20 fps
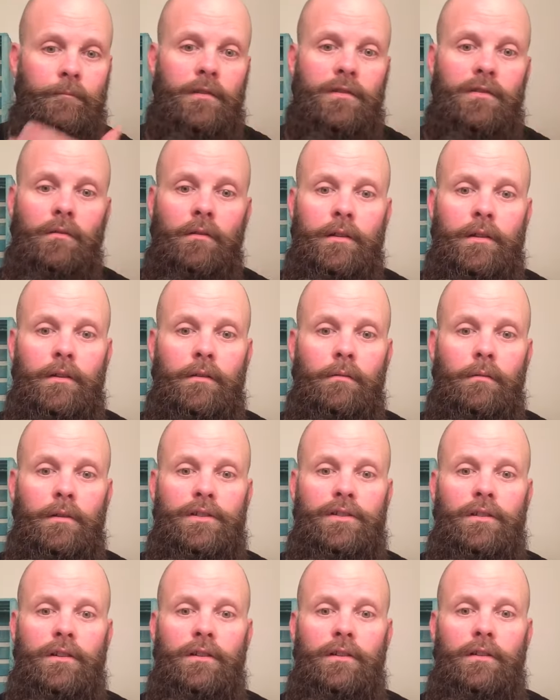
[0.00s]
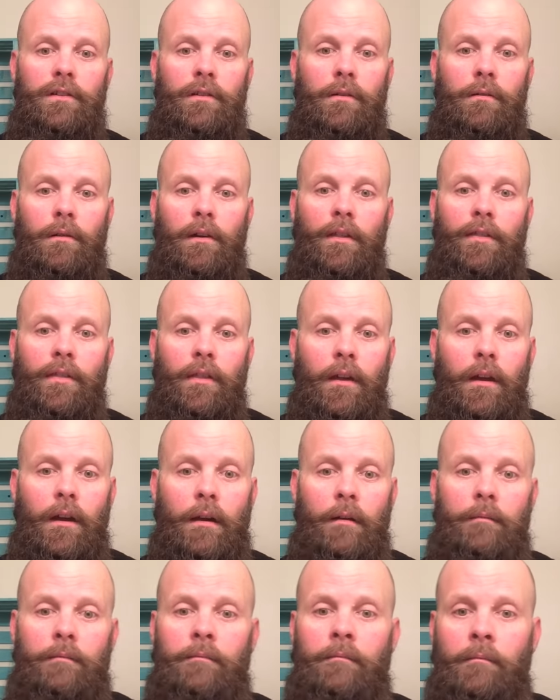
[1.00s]
showing you what you can do with
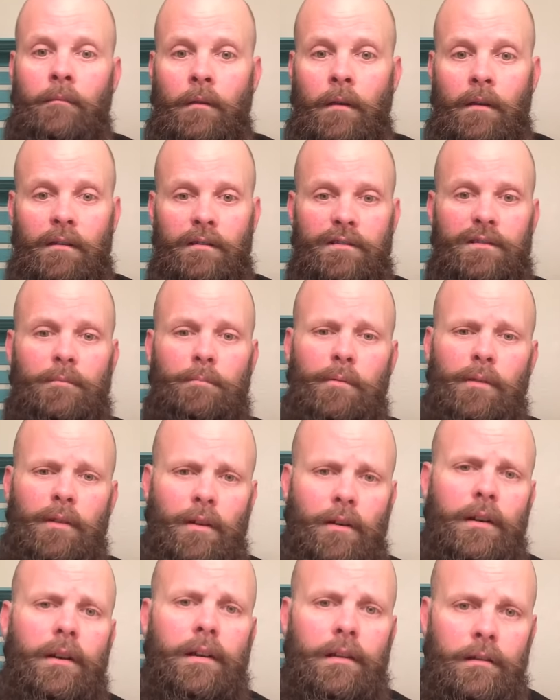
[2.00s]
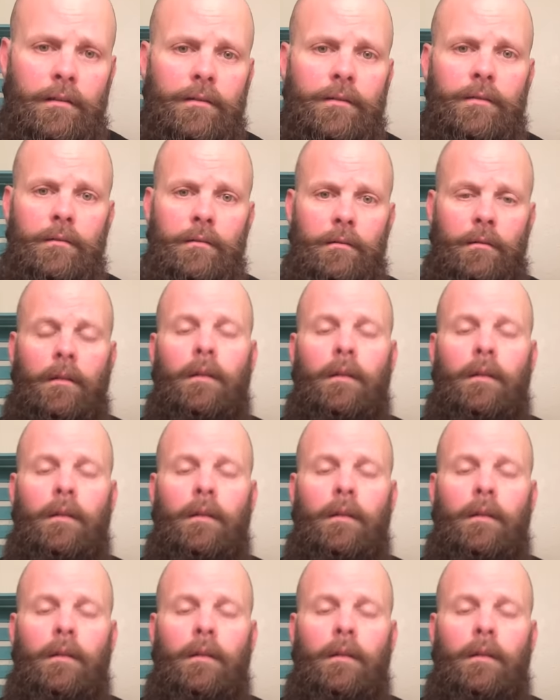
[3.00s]
simple ingredients.